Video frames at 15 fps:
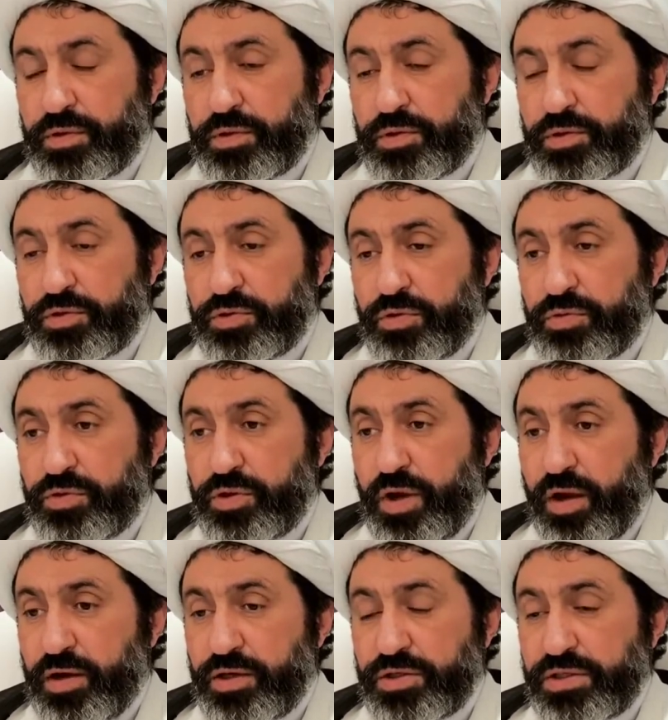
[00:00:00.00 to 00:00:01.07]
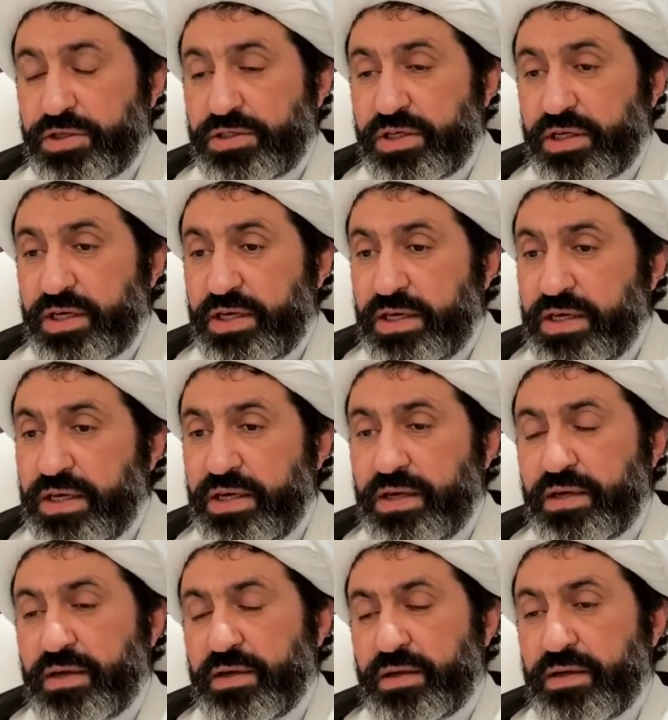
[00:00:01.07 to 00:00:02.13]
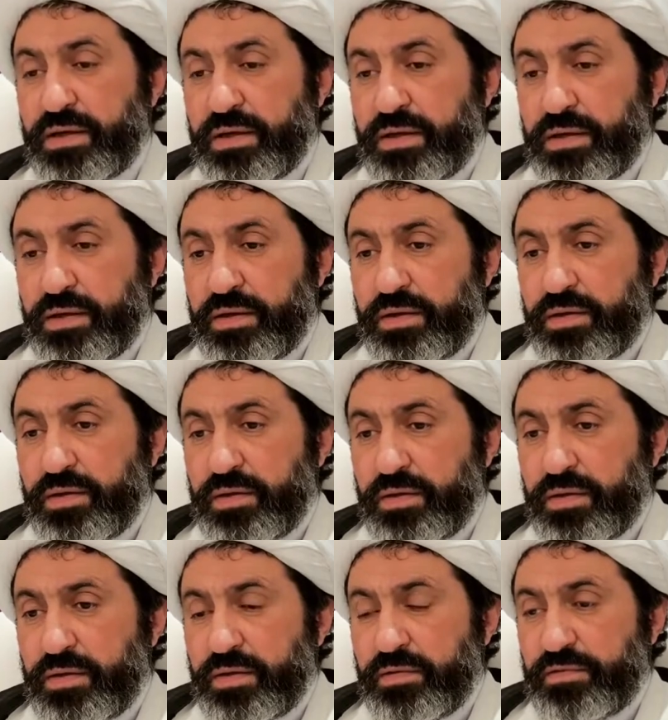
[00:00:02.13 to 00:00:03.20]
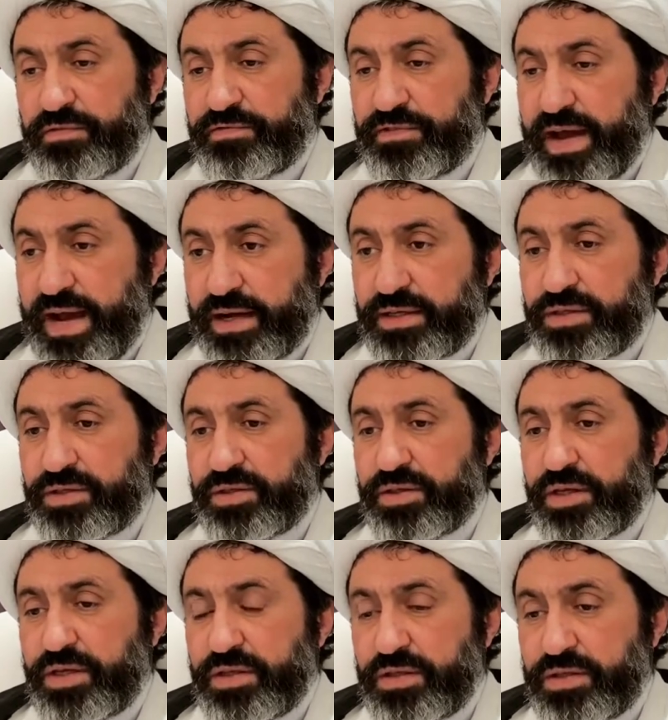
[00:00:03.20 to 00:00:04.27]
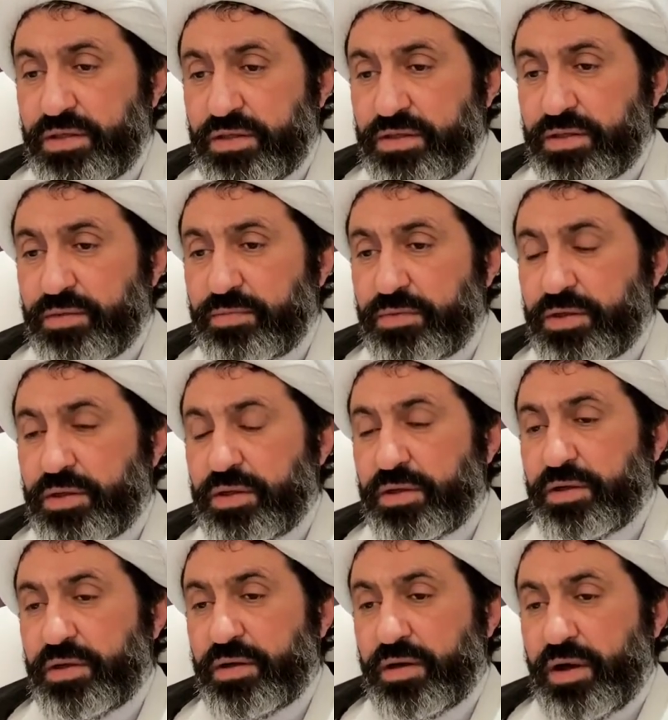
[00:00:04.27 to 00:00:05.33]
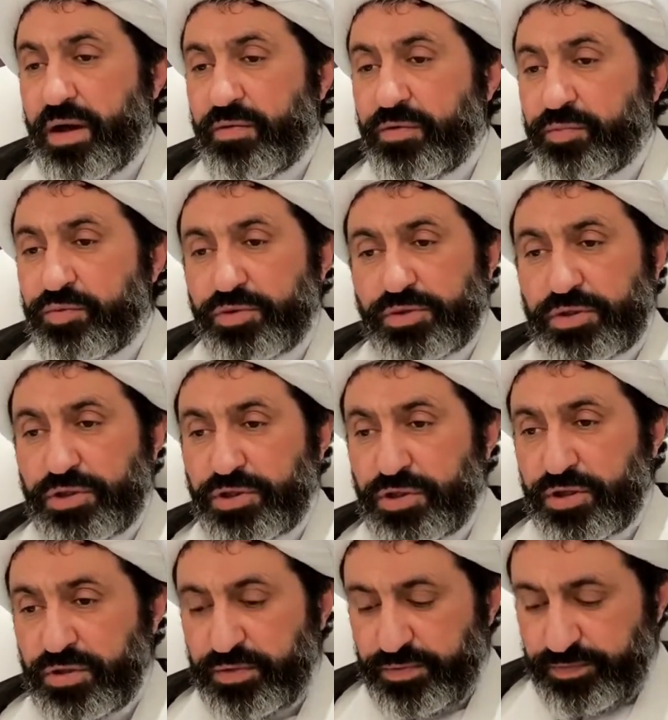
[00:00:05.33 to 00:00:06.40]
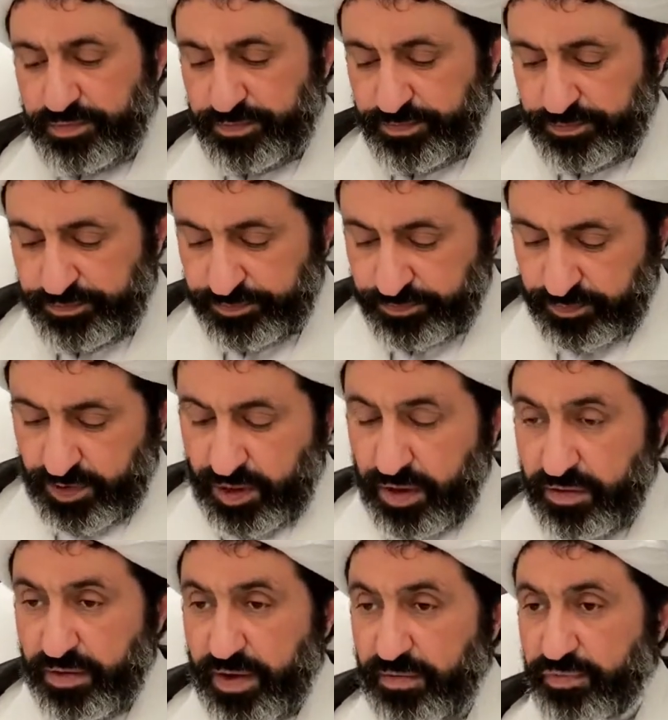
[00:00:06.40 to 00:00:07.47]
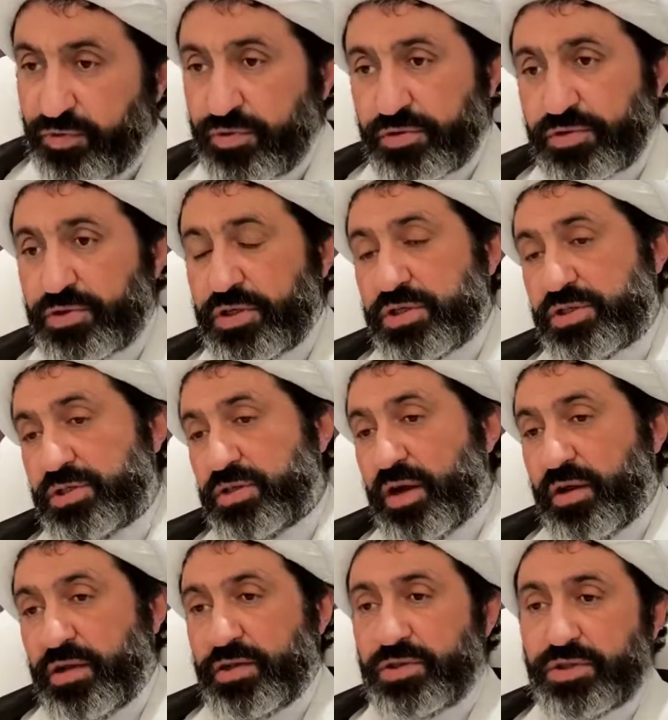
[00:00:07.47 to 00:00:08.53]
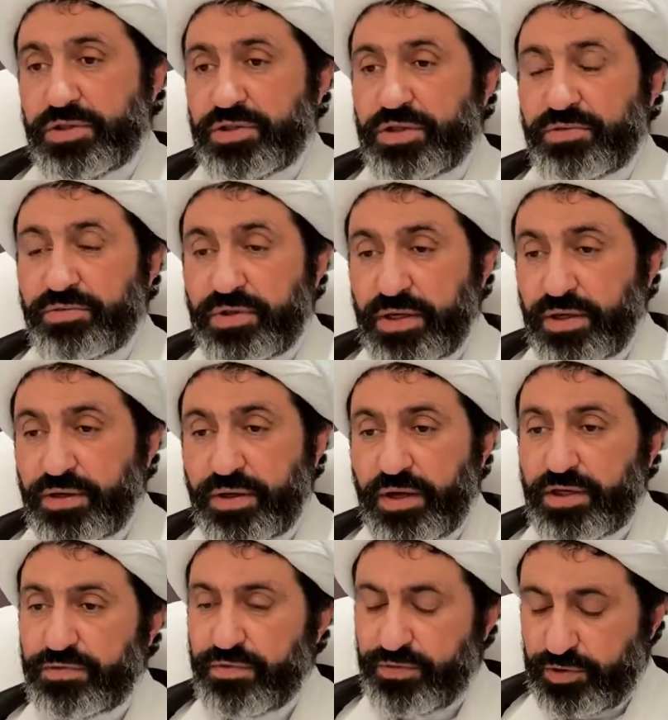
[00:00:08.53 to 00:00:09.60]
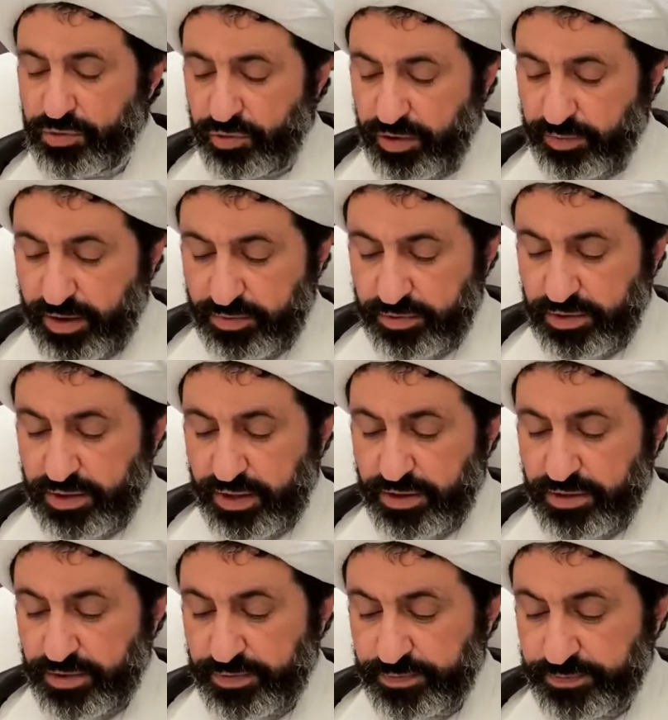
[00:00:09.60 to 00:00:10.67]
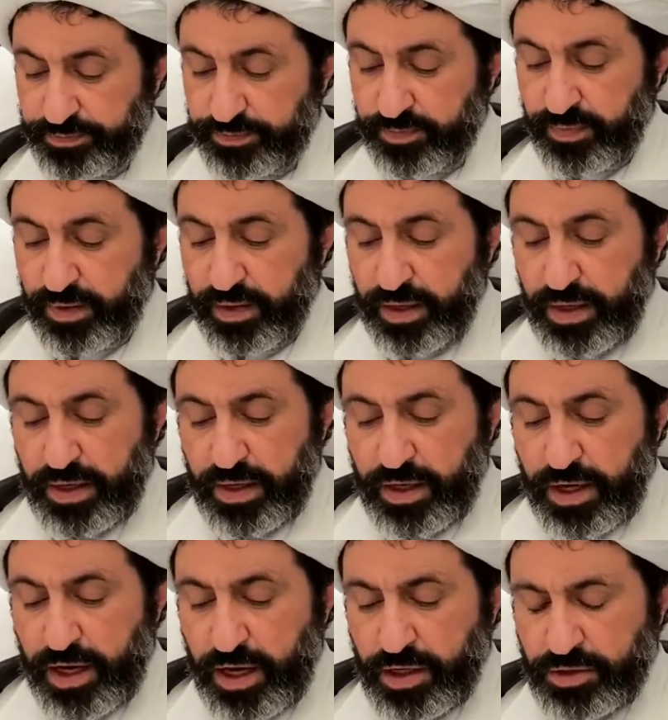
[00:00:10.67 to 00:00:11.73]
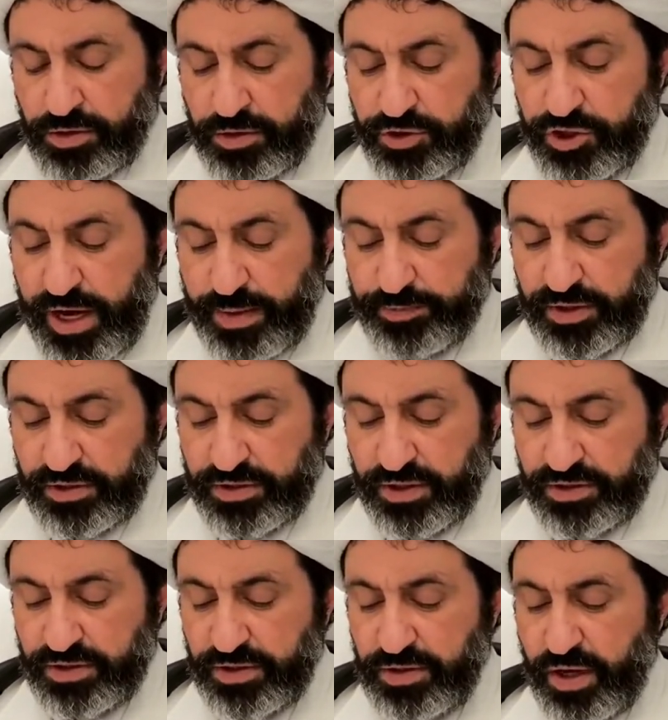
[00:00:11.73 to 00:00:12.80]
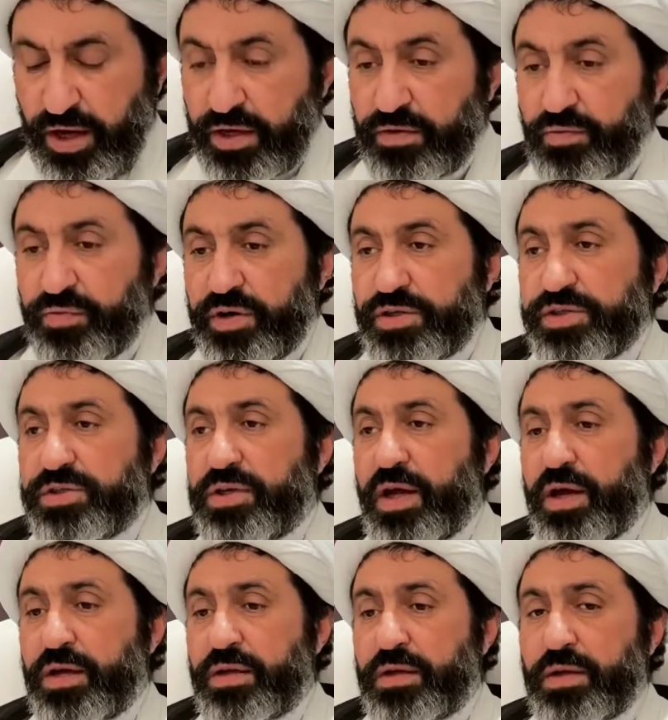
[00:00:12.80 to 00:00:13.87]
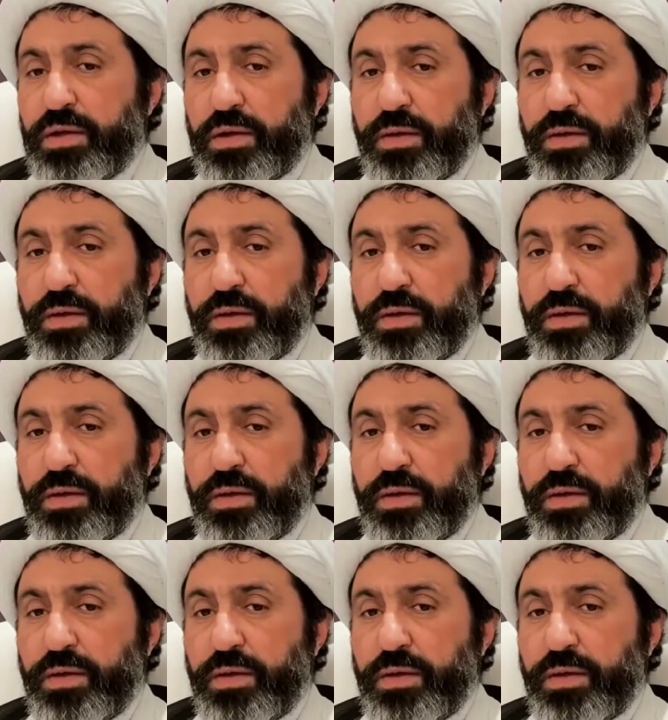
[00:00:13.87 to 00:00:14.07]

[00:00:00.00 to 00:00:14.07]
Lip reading: So knowledge is a key factor in determining our position. Of course, this knowledge is a real knowledge. We will talk about it later. In chapter 39, verse 9,